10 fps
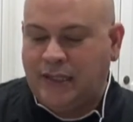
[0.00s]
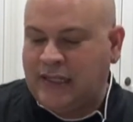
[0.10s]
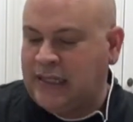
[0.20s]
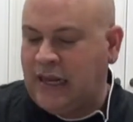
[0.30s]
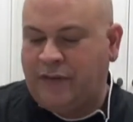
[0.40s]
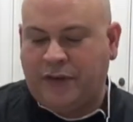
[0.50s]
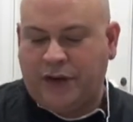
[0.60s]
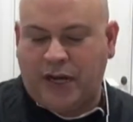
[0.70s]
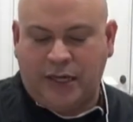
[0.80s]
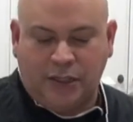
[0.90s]
It's not very
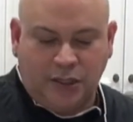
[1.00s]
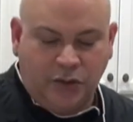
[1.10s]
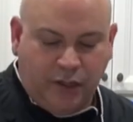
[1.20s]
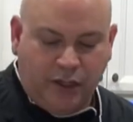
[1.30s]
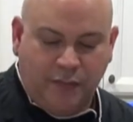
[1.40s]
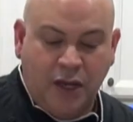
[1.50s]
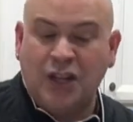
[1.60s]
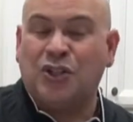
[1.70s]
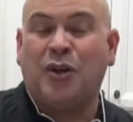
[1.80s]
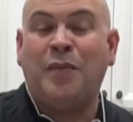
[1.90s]
high in sodium,
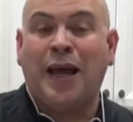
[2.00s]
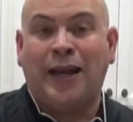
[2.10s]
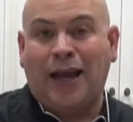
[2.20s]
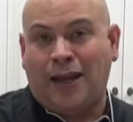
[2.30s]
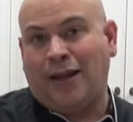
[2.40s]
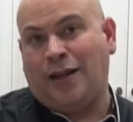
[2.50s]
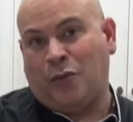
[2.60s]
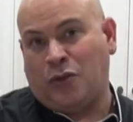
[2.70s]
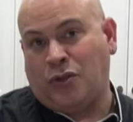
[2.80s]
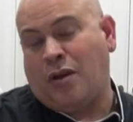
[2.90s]
so I'm not adding any
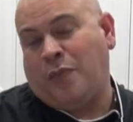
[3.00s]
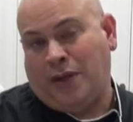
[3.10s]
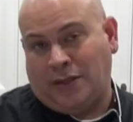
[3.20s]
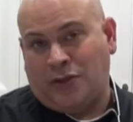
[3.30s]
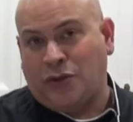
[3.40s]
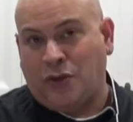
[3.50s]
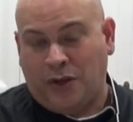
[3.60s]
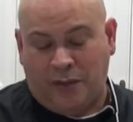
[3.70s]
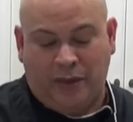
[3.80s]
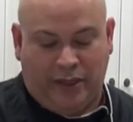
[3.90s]
more salt because there's
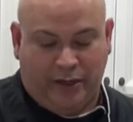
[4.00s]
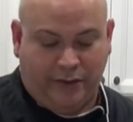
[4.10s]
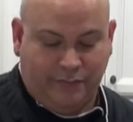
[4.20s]
sodium in there.